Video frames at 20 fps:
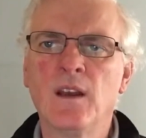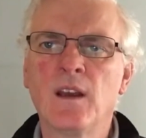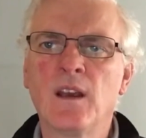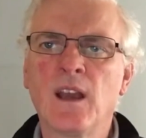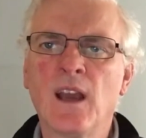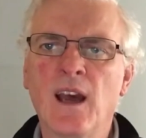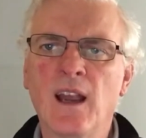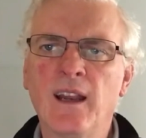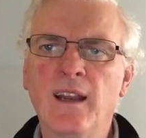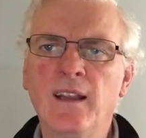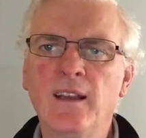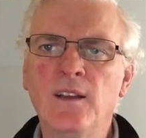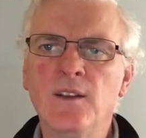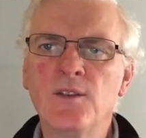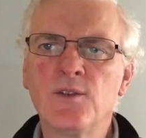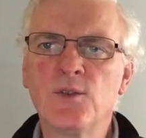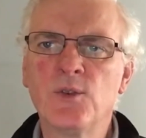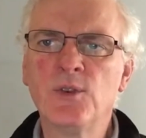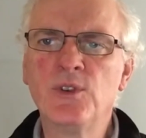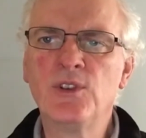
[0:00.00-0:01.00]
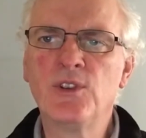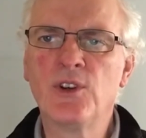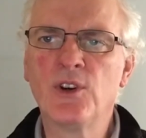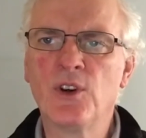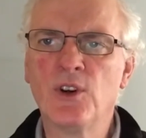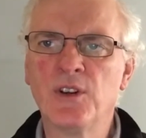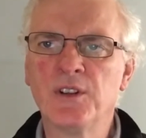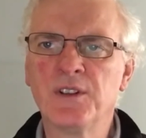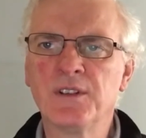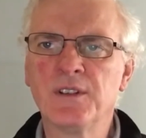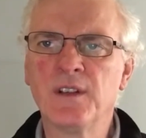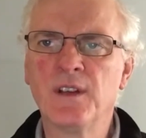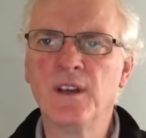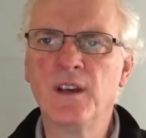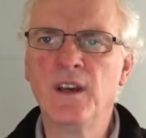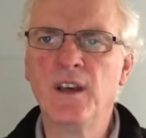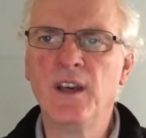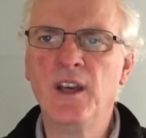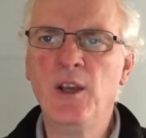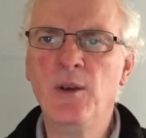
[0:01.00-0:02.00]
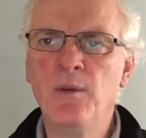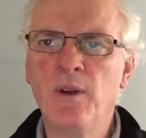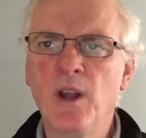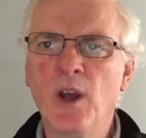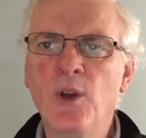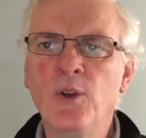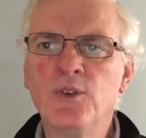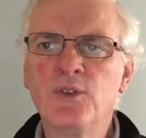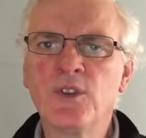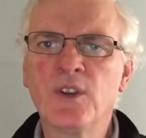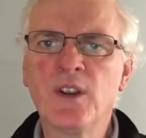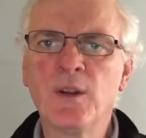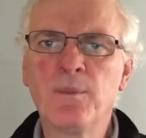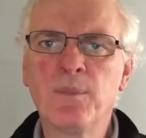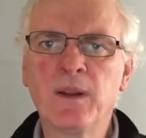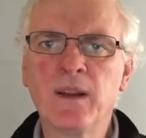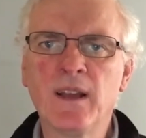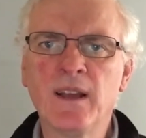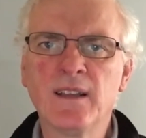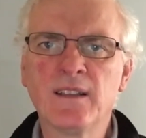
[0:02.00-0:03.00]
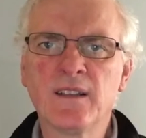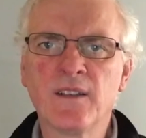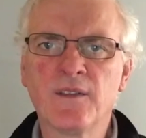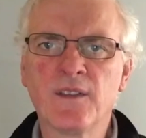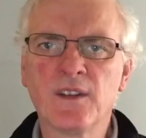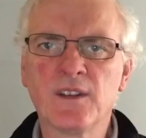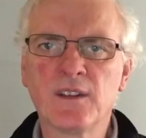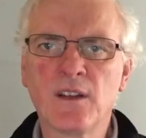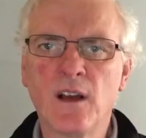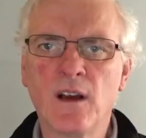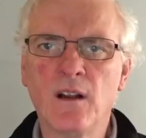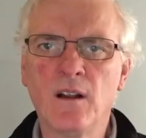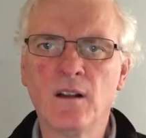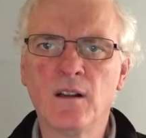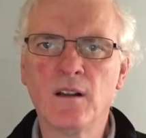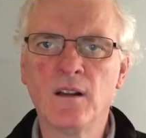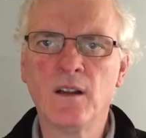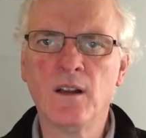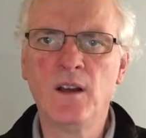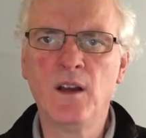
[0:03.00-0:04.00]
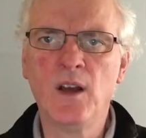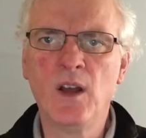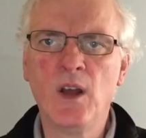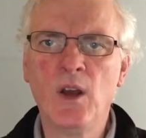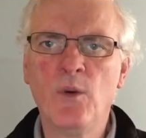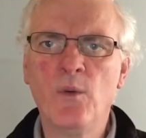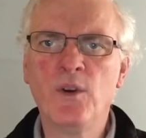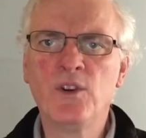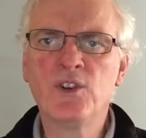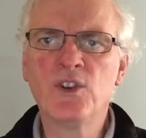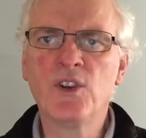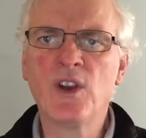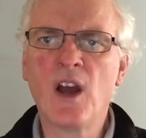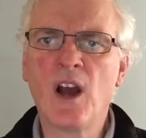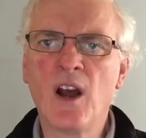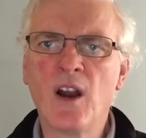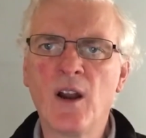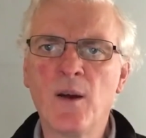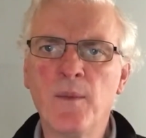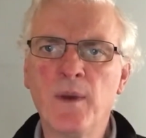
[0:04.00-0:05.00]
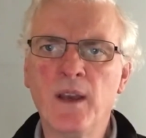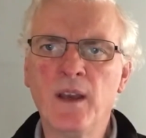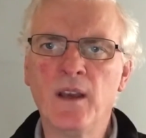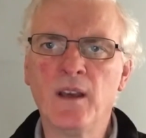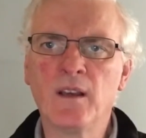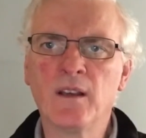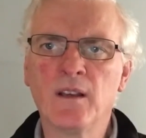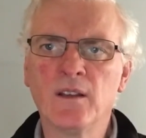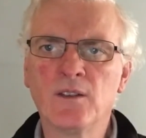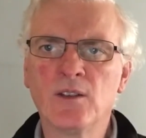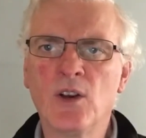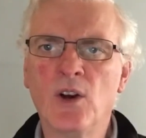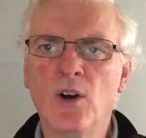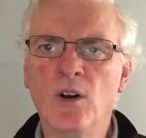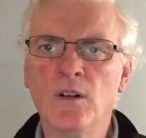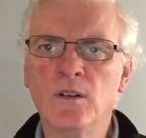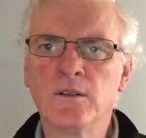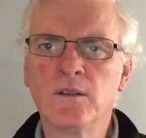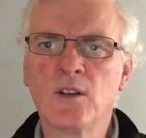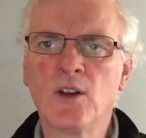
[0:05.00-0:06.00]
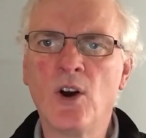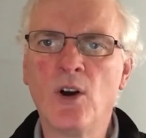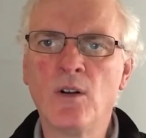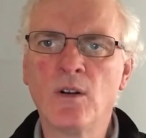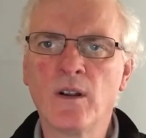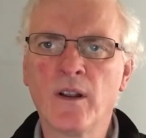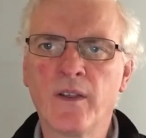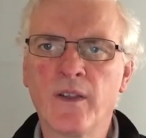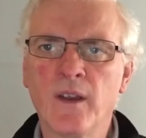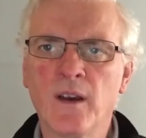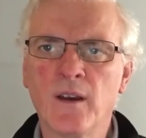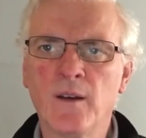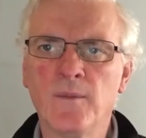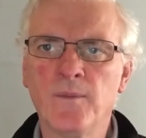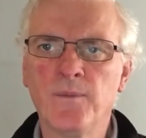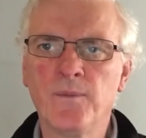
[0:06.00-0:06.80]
Carrying his own cross, he went out to the place of the skull, which in Aramaic is called Golgotha.